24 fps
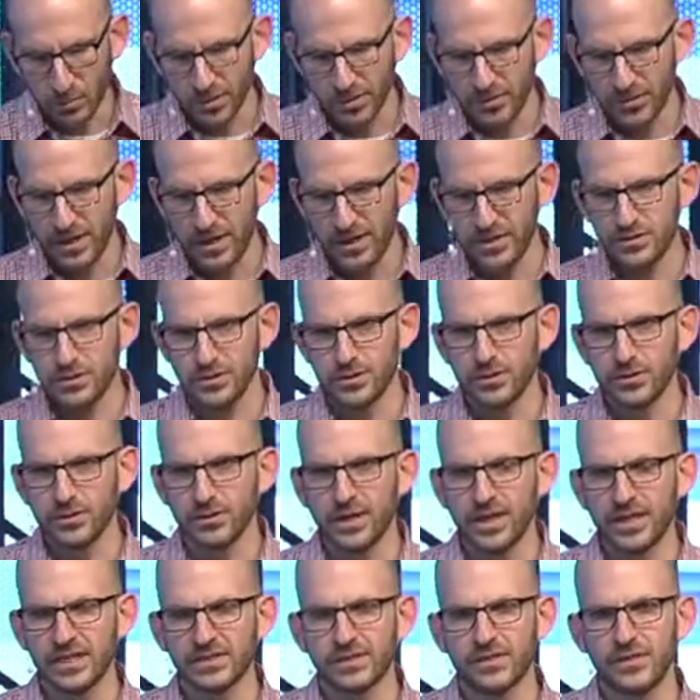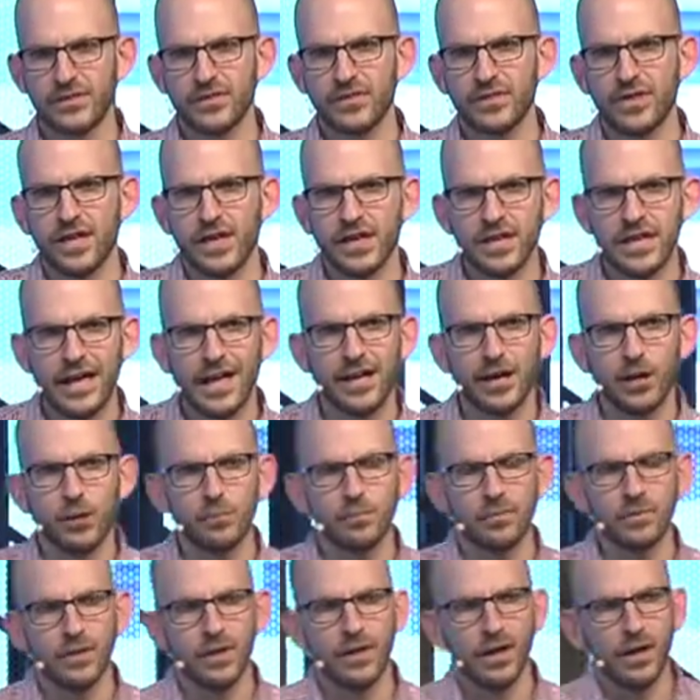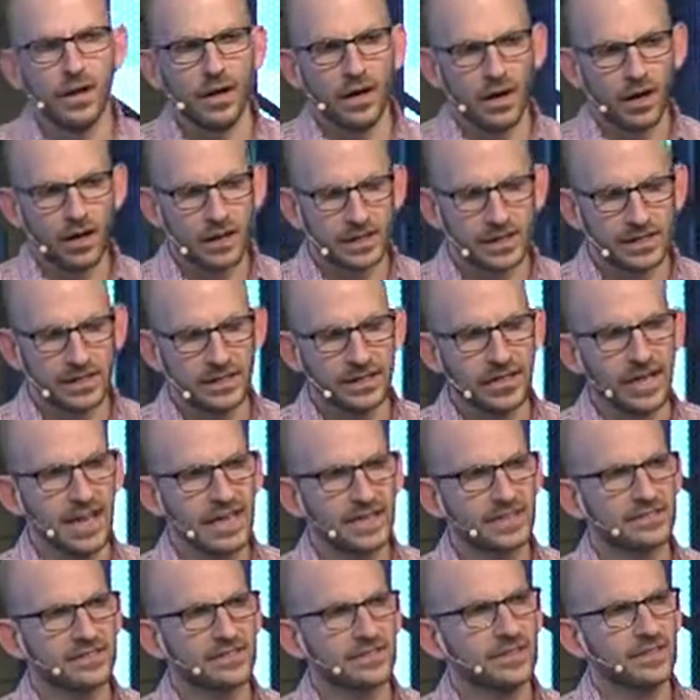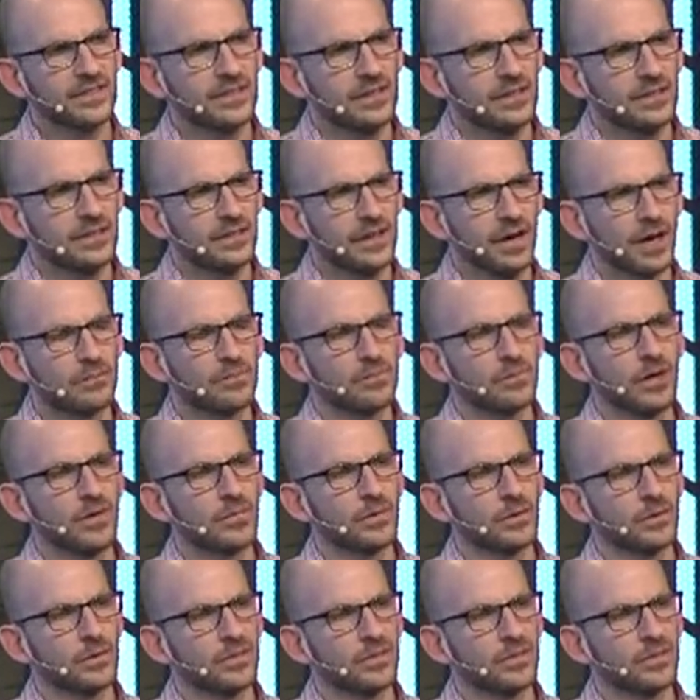what they do is they help connect nonprofit